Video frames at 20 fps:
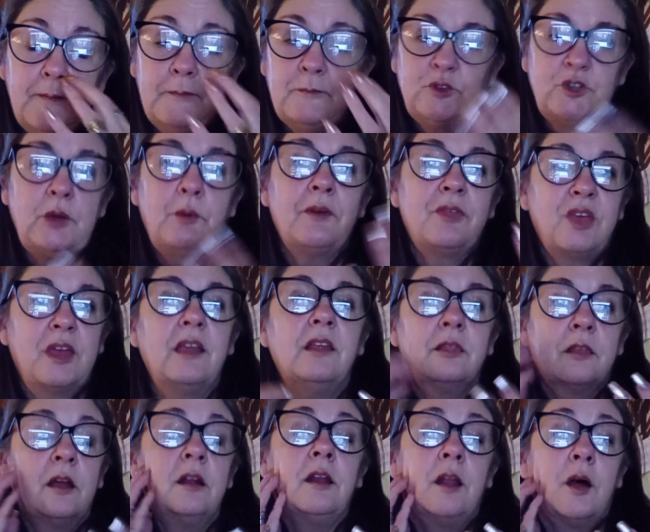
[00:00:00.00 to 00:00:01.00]
So I think
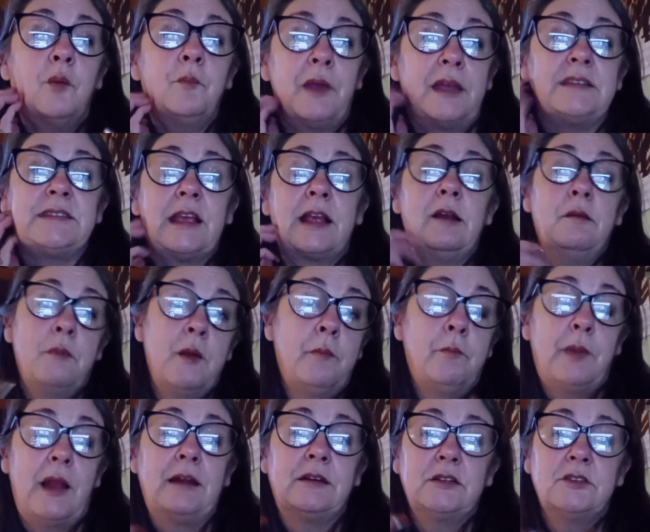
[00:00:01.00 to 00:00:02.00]
that like basically my
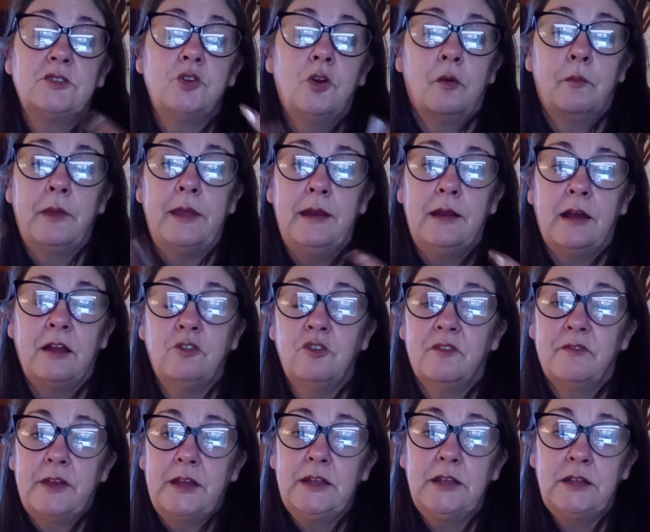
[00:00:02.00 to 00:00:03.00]
bladder's not being
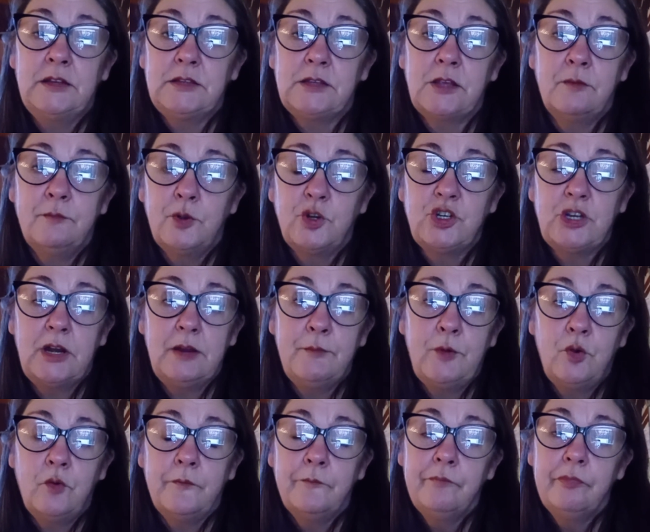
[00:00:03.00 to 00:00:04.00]
aggravated so much
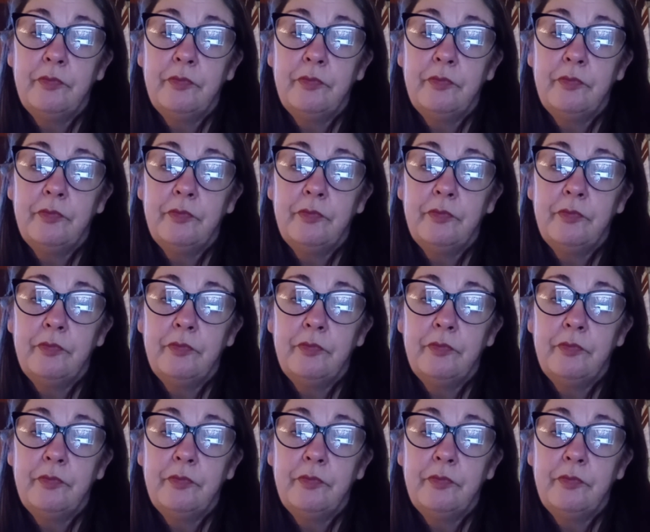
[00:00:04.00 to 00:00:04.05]
anymore.